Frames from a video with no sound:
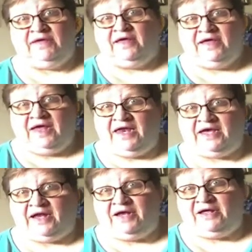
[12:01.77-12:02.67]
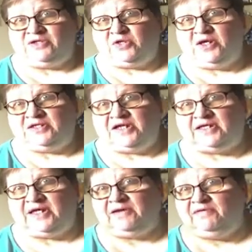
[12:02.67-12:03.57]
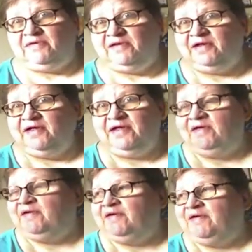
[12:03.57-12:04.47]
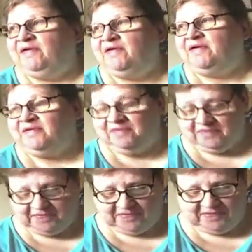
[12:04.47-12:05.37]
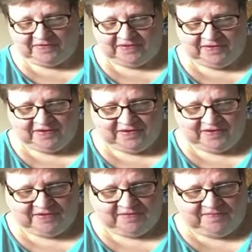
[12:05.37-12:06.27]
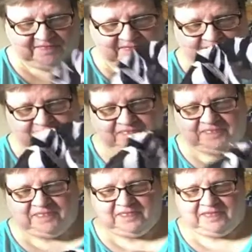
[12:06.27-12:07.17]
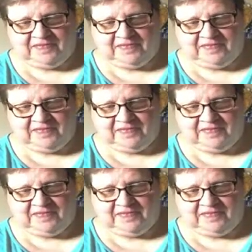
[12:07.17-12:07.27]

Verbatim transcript: I mean, I have, electronics like that. I have one already, but I paid ten dollars for it off Amazon.